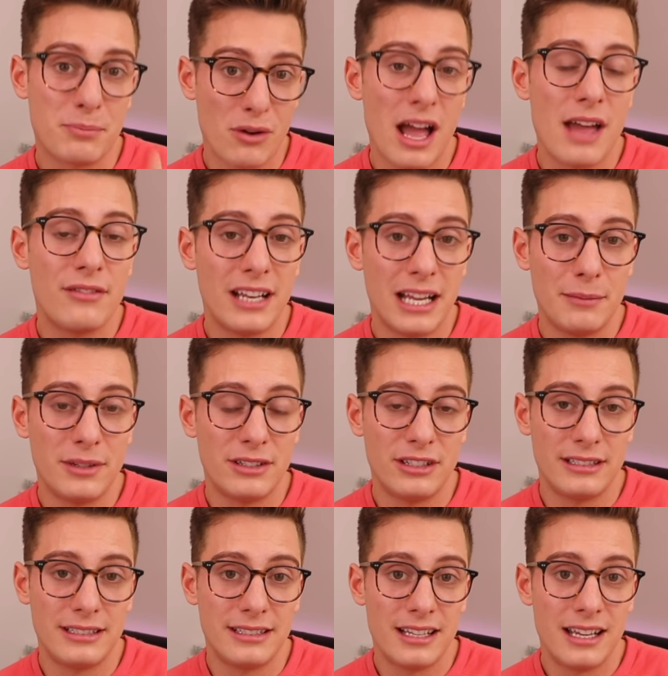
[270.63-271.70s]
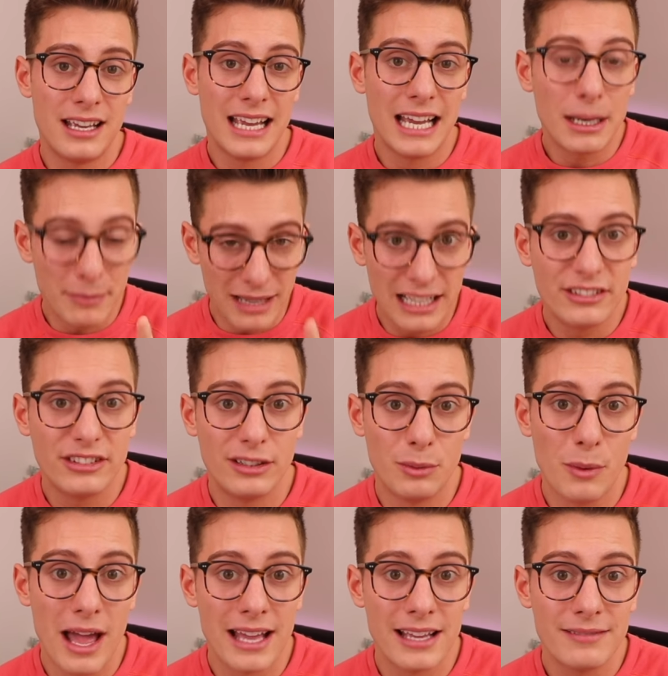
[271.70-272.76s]
private images in a malicious
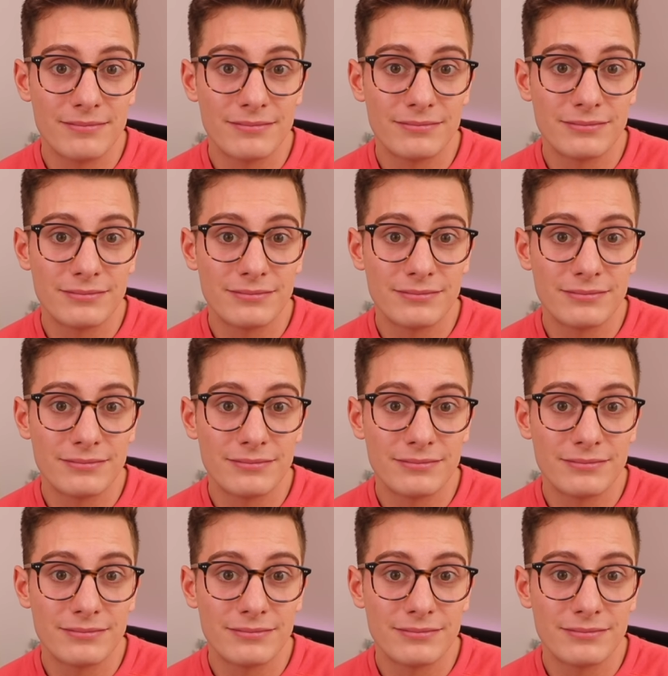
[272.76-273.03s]
way,